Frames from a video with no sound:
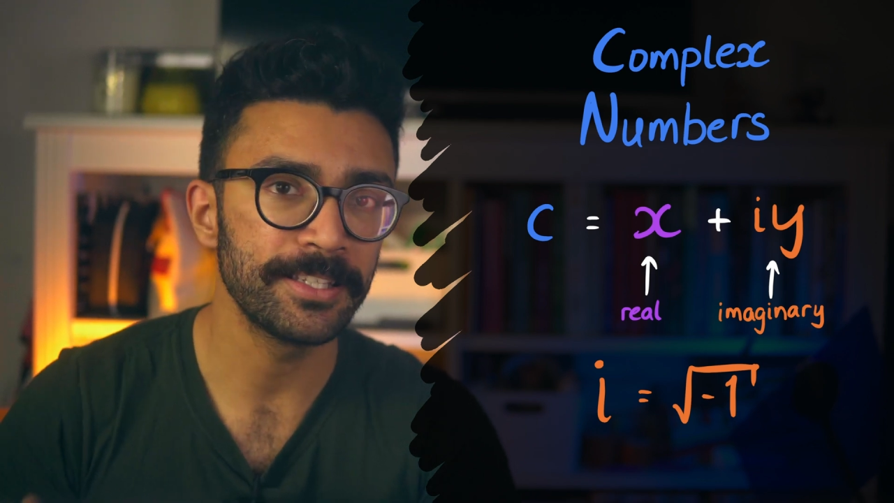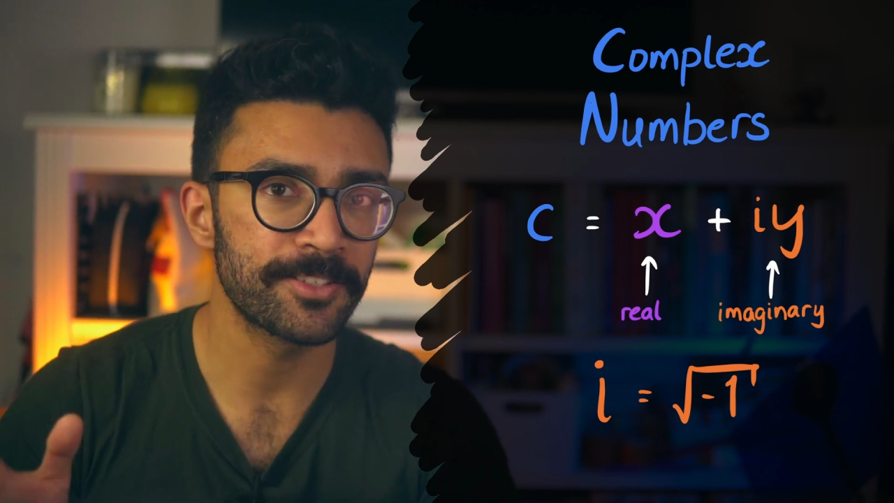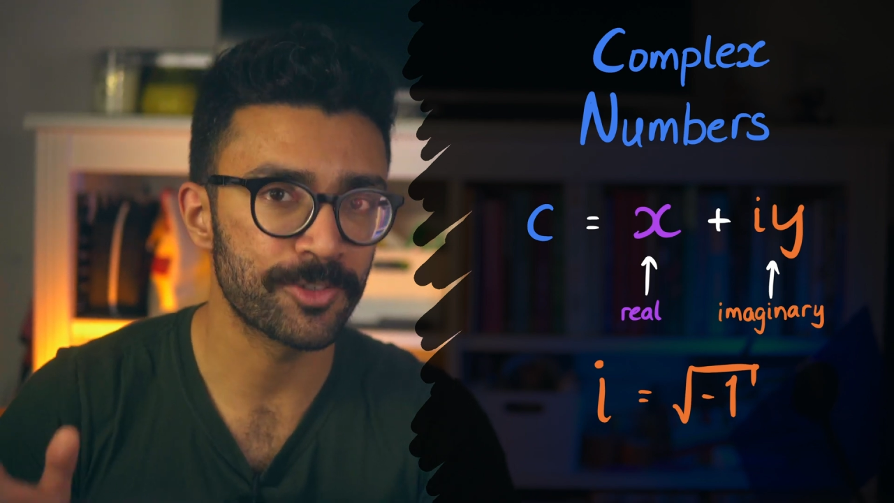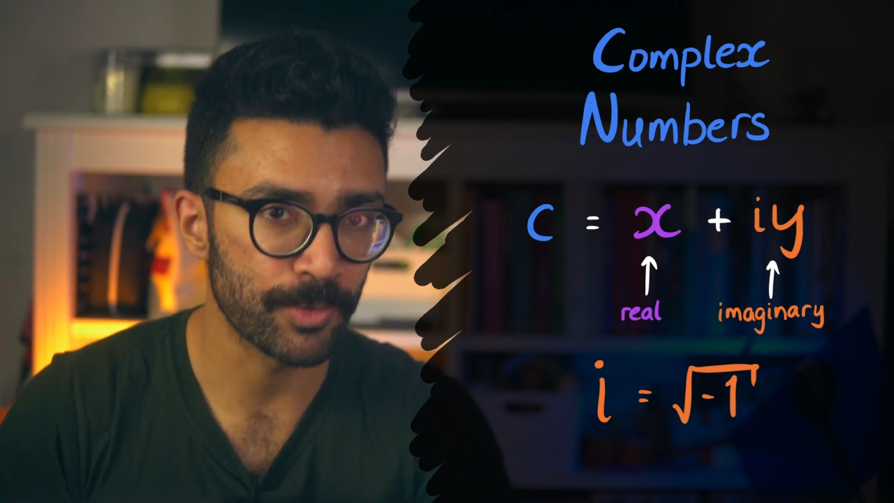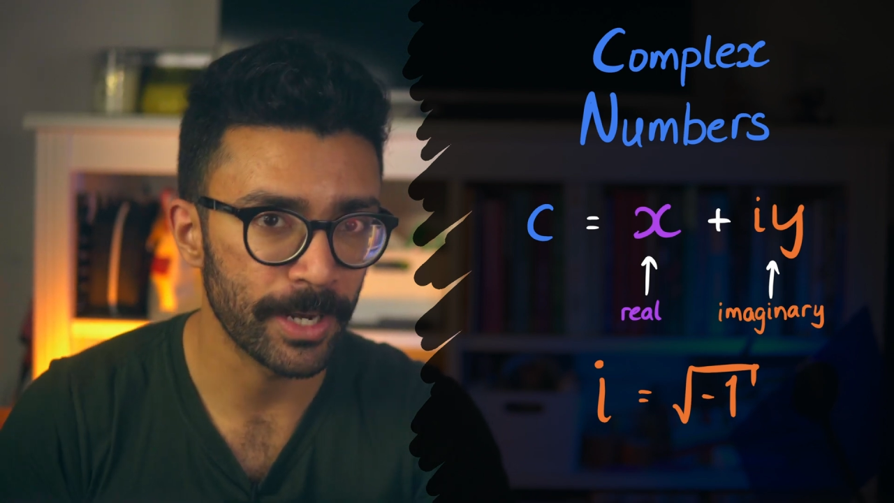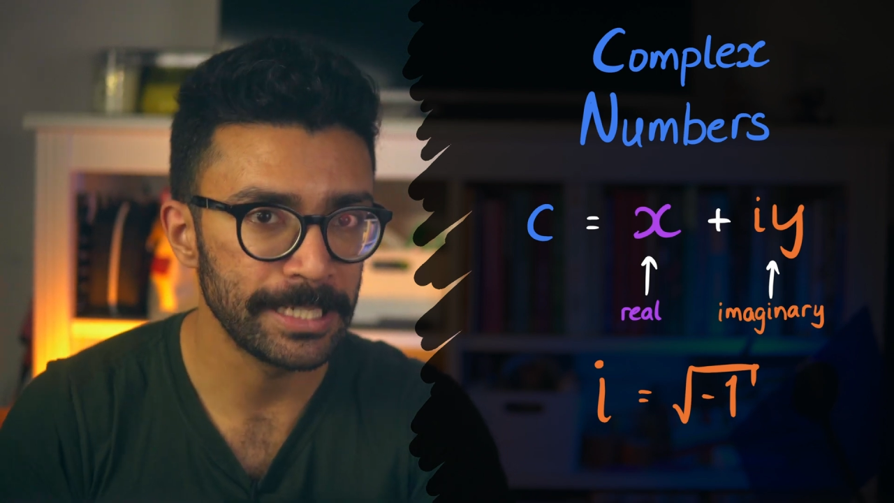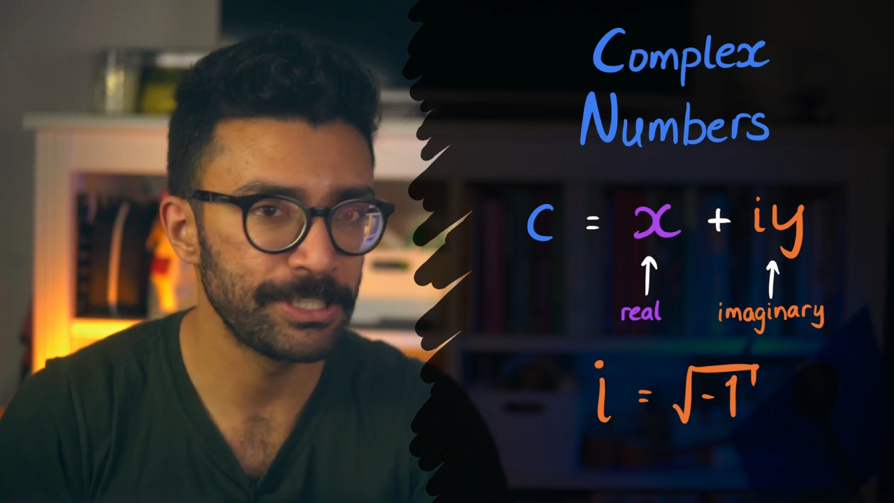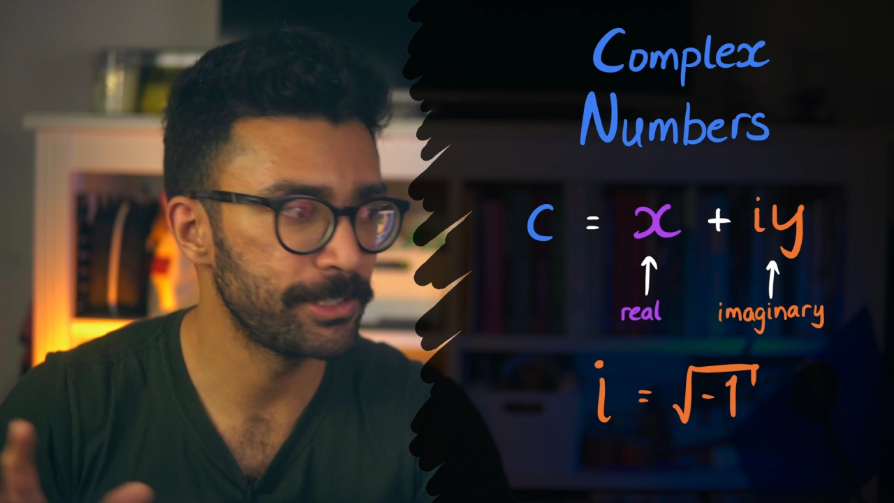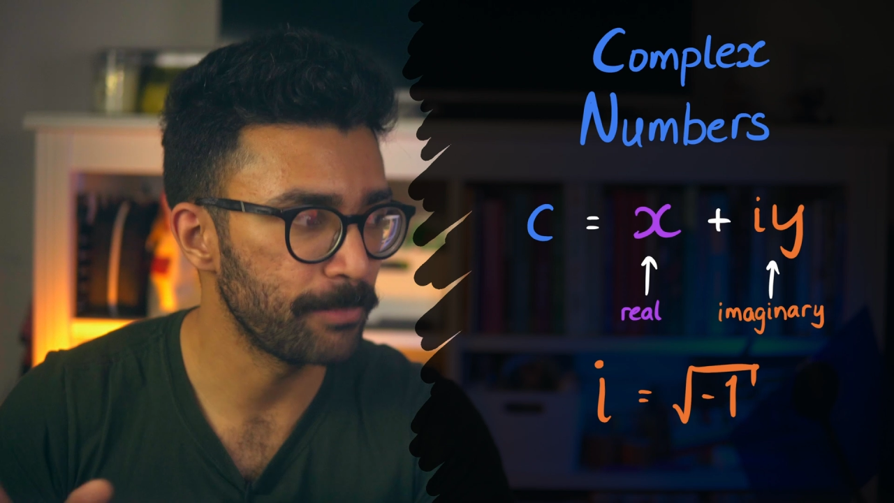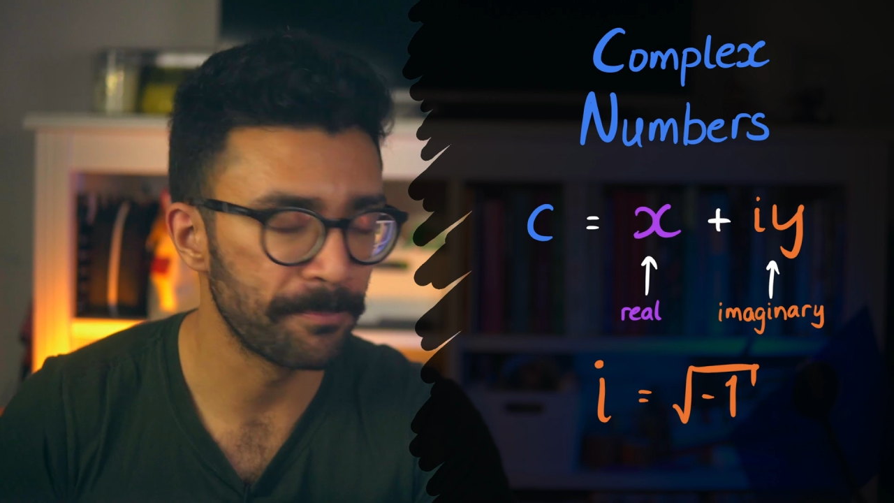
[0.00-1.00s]
this
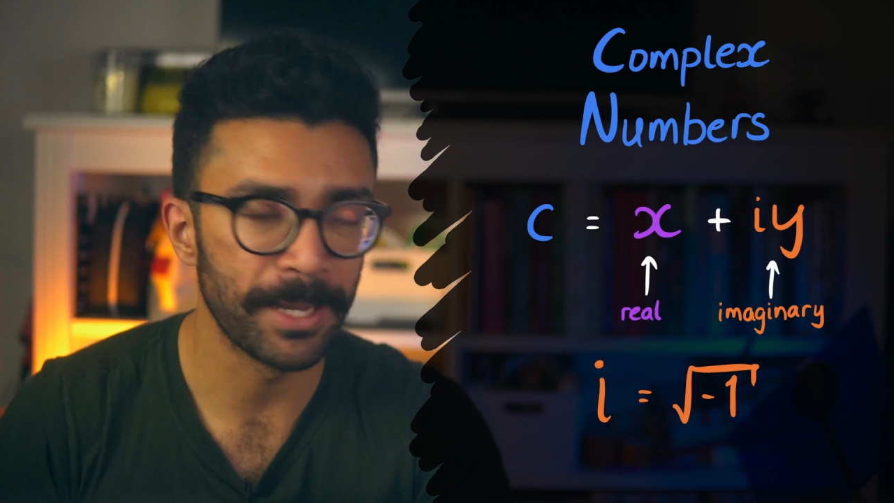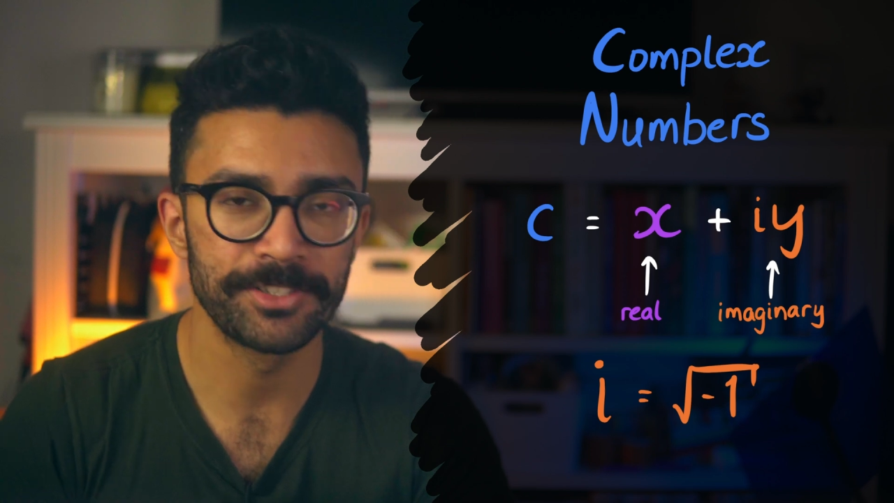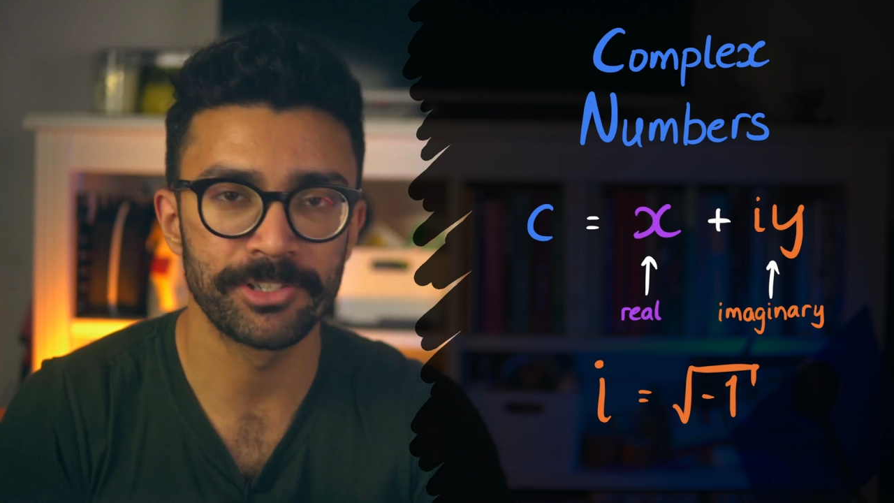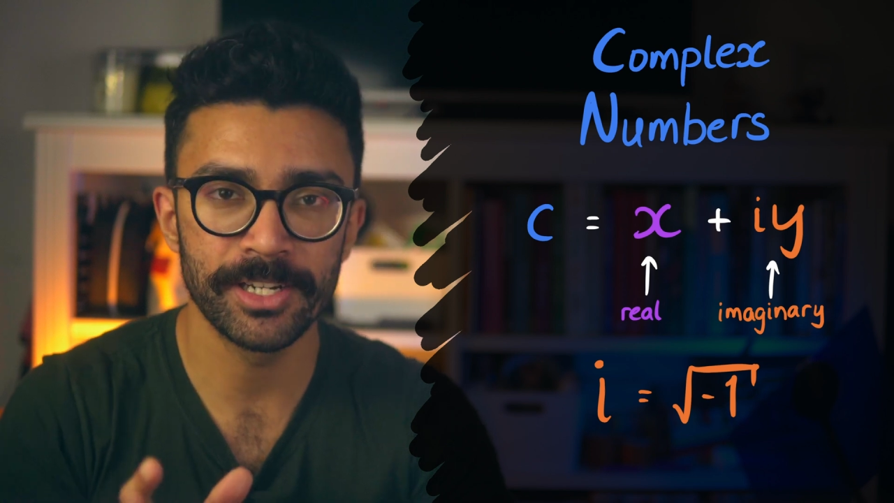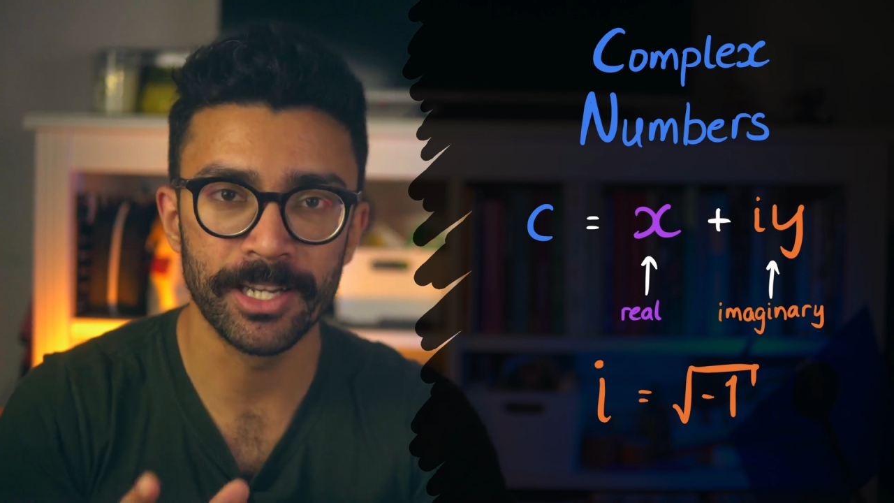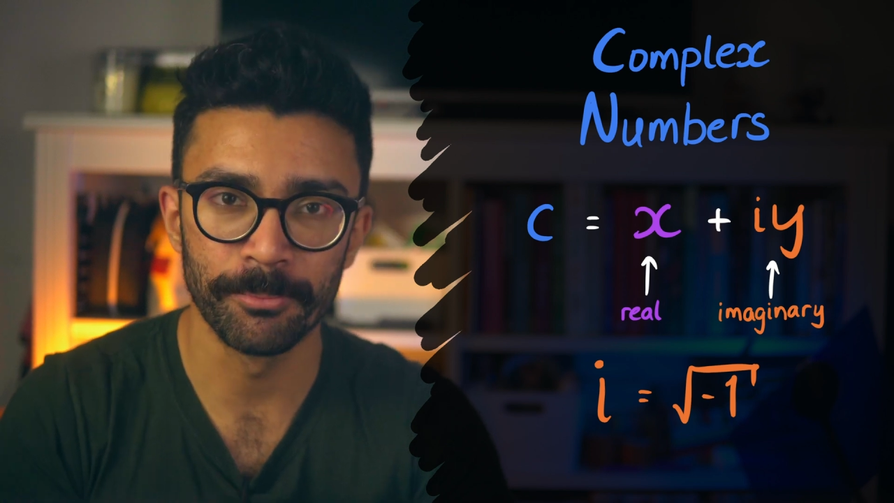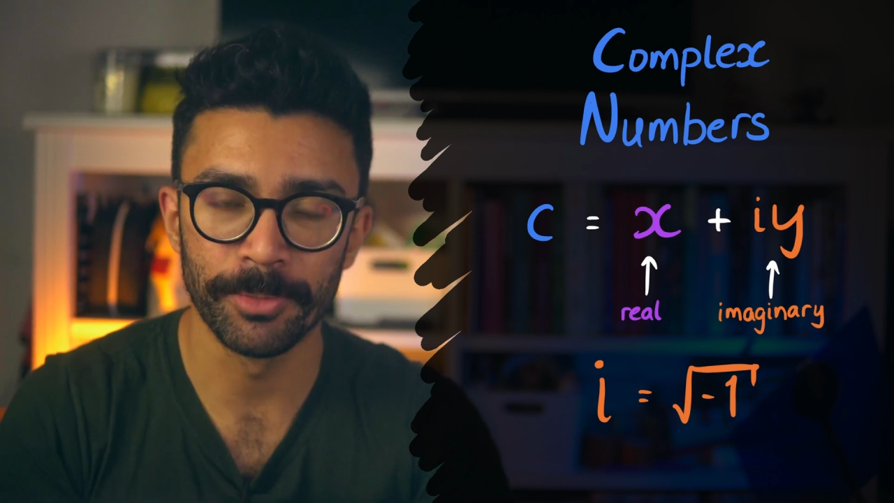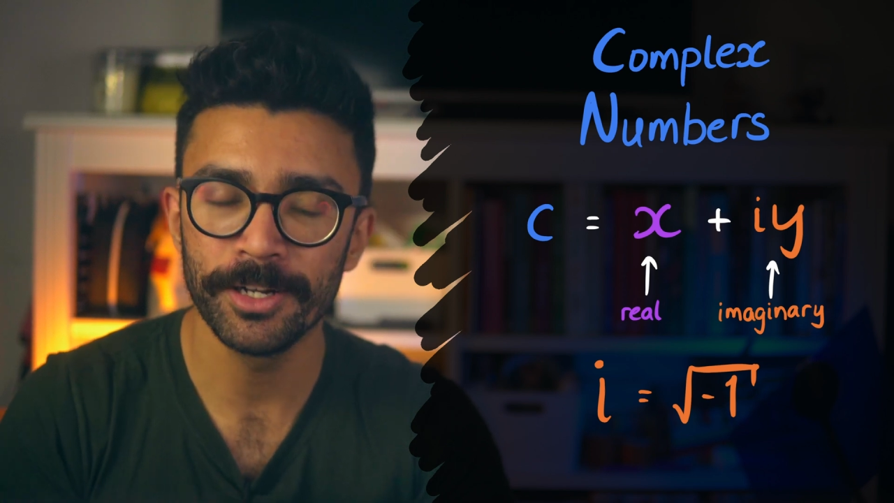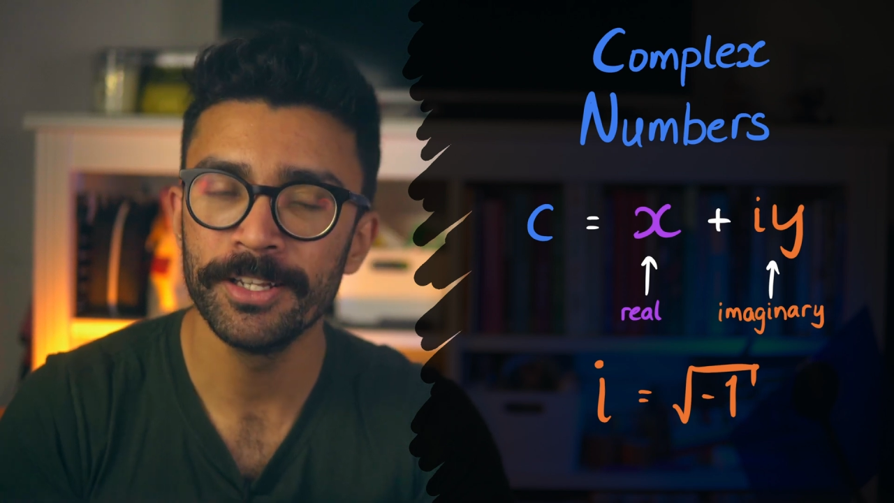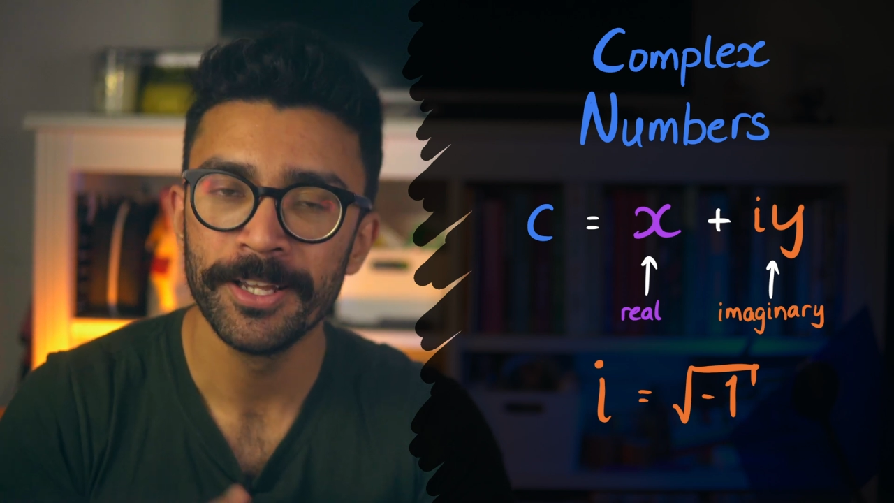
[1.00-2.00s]
strange imaginary
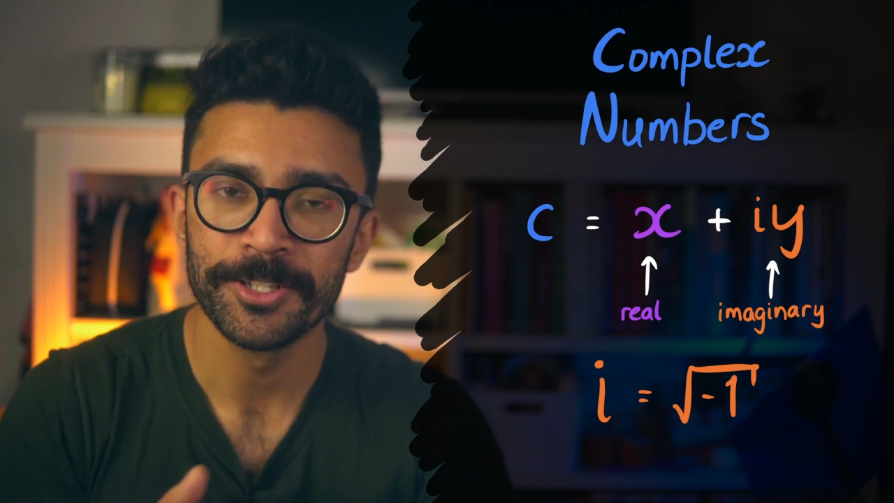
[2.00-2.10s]
number